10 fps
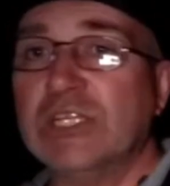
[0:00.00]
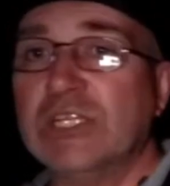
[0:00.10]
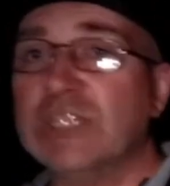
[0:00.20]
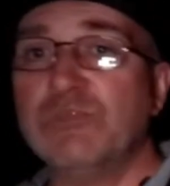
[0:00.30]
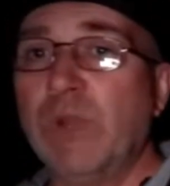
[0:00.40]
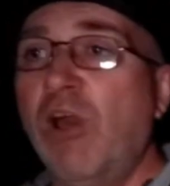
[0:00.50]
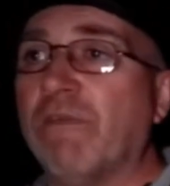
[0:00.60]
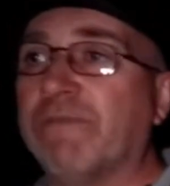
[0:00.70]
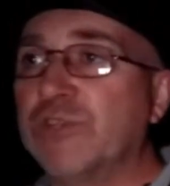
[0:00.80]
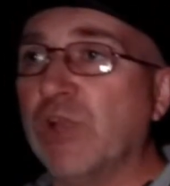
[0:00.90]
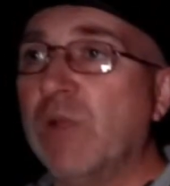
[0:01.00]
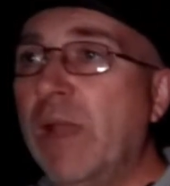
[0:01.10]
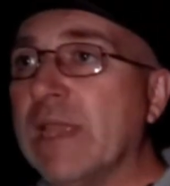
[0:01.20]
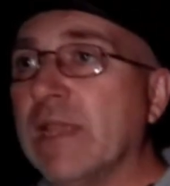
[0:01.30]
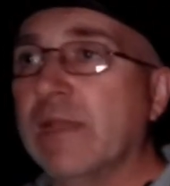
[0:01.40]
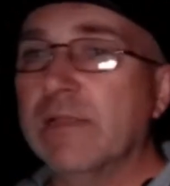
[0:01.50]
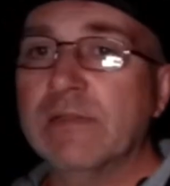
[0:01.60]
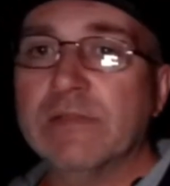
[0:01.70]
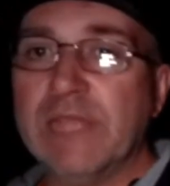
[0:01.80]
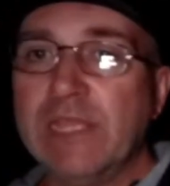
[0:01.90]
just went off straight away.
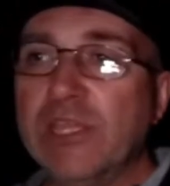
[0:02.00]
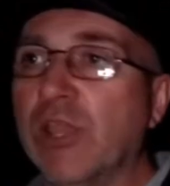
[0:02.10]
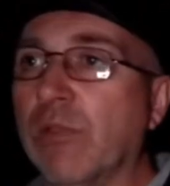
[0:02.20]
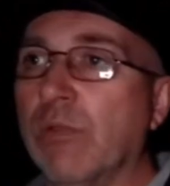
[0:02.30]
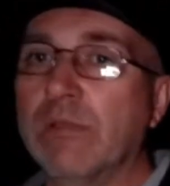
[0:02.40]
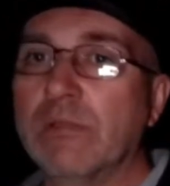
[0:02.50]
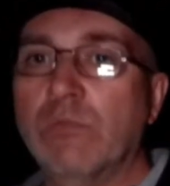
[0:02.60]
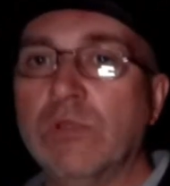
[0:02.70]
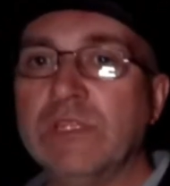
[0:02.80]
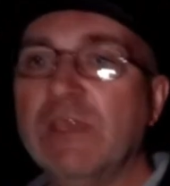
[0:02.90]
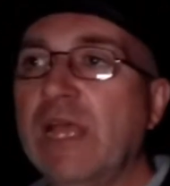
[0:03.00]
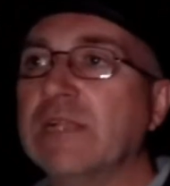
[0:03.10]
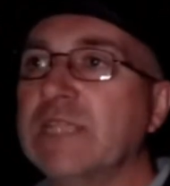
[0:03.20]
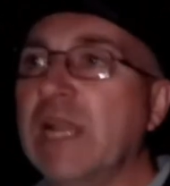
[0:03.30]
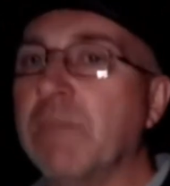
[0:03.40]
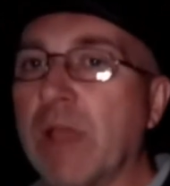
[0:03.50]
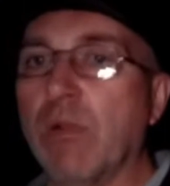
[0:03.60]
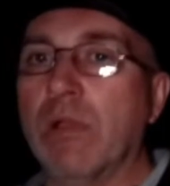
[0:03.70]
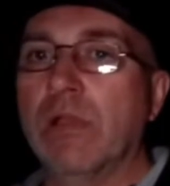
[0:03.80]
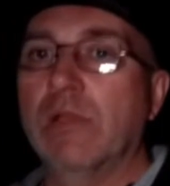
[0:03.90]
Thank you. What the hell's that
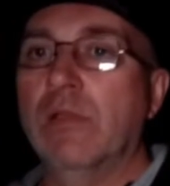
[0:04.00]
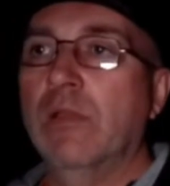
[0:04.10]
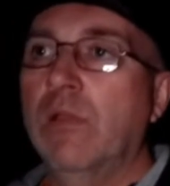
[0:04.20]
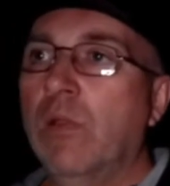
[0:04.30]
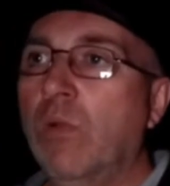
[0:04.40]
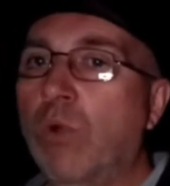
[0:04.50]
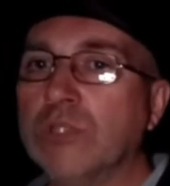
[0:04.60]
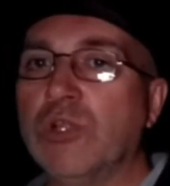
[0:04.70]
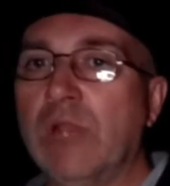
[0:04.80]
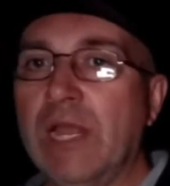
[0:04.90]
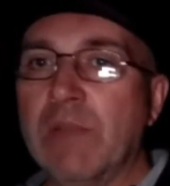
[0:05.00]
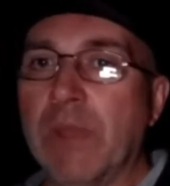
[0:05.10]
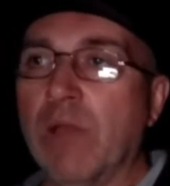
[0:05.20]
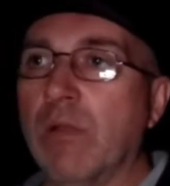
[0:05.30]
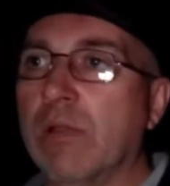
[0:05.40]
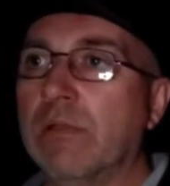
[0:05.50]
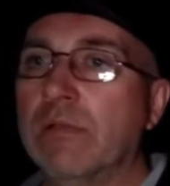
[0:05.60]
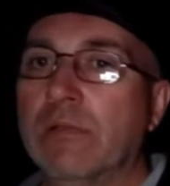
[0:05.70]
about? What's all that about?